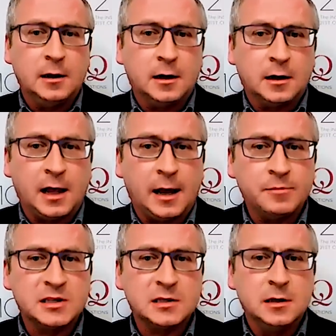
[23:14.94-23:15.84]

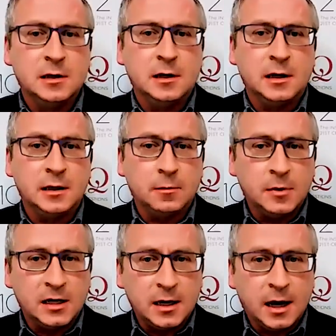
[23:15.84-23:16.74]
collapse in the
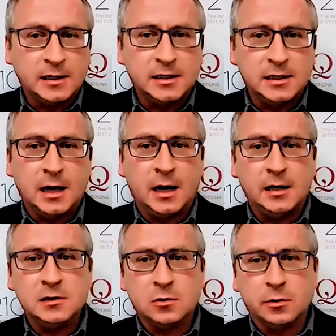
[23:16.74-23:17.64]
mid
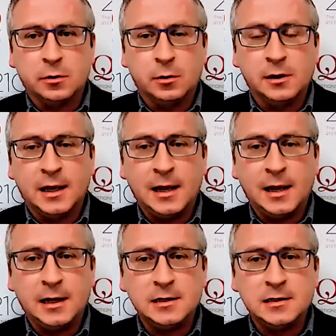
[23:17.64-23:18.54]
1990s or the early
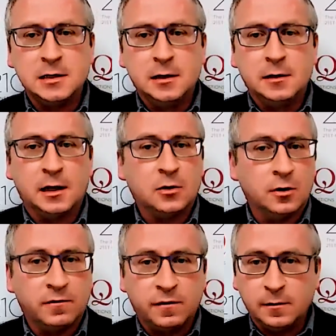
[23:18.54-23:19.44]
80s that could
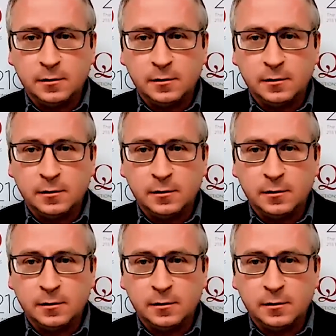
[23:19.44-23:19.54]
have